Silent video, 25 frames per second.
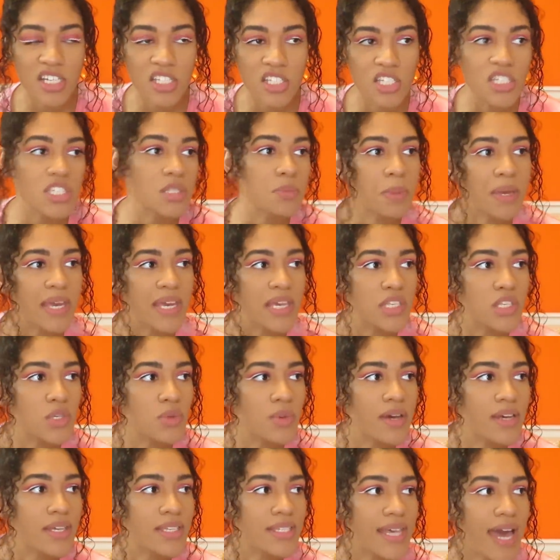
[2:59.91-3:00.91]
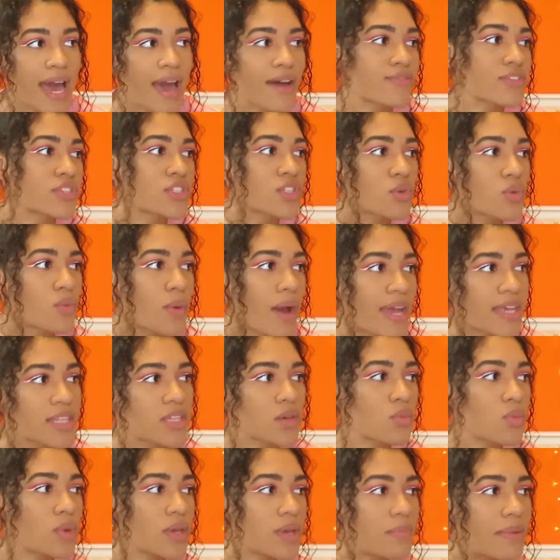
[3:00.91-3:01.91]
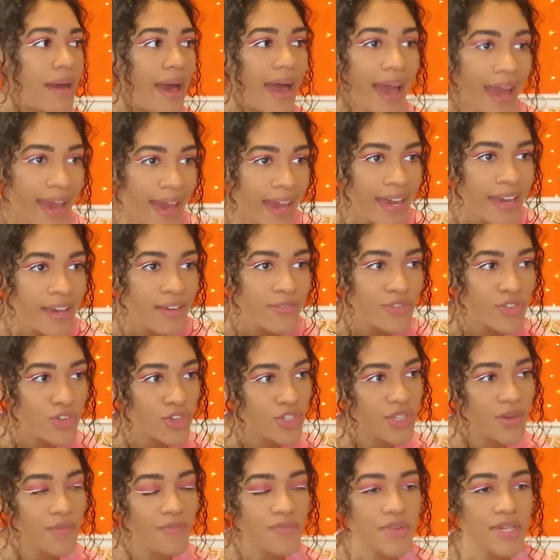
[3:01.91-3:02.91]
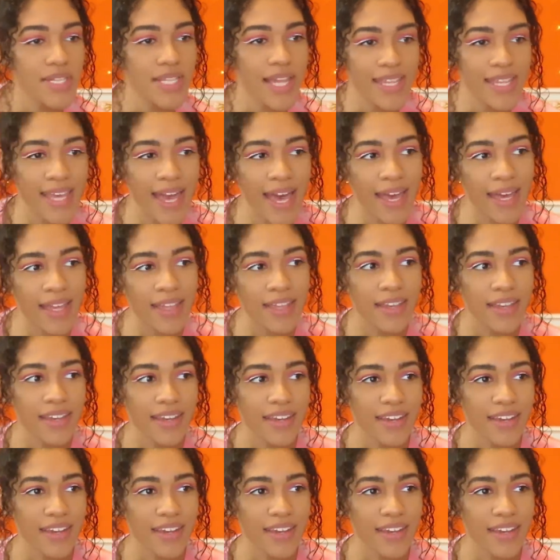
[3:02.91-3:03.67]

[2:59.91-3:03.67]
to speak to us after the way that we behaved or something that.